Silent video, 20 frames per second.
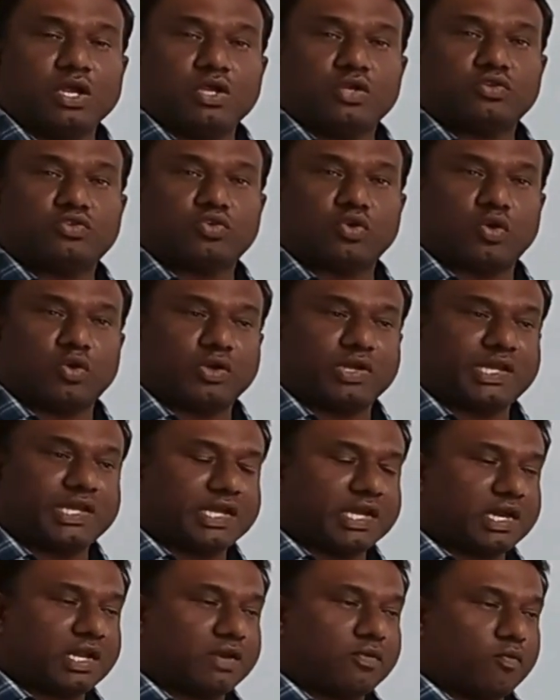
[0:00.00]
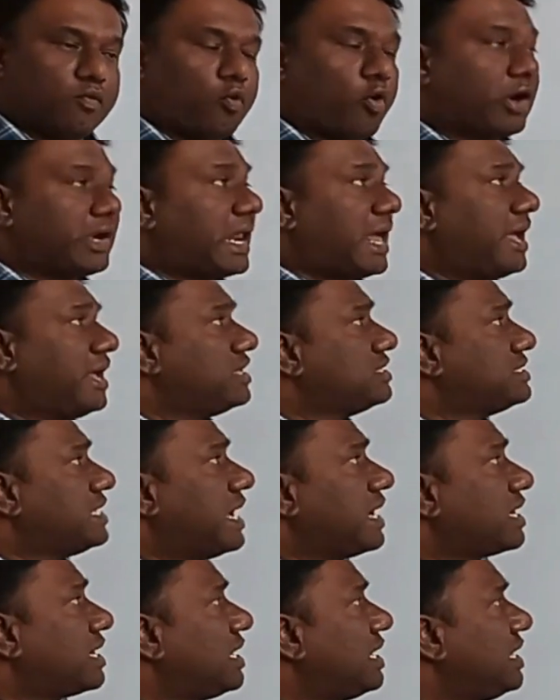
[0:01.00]
So here what
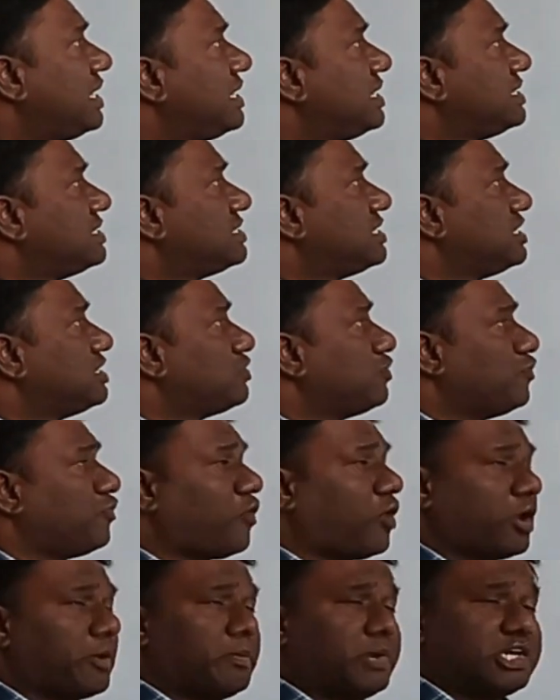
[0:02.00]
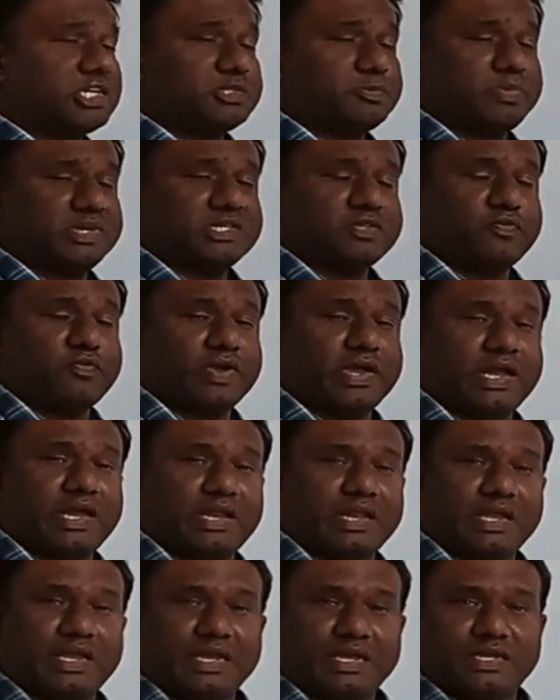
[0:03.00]
exactly is this format specifier
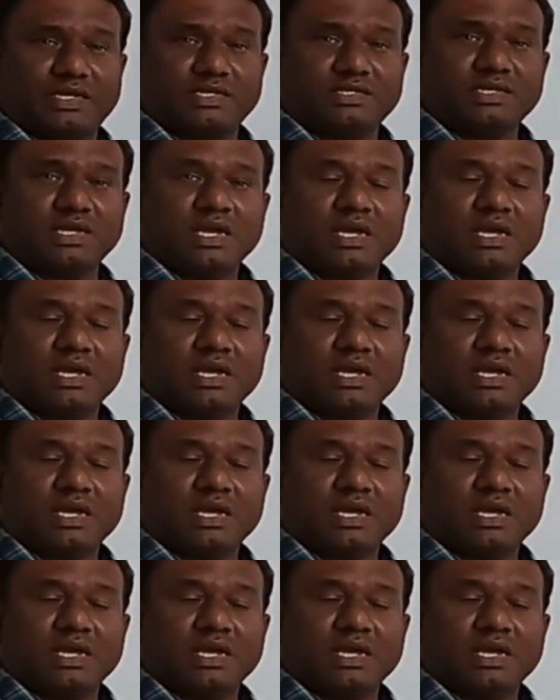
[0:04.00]
is,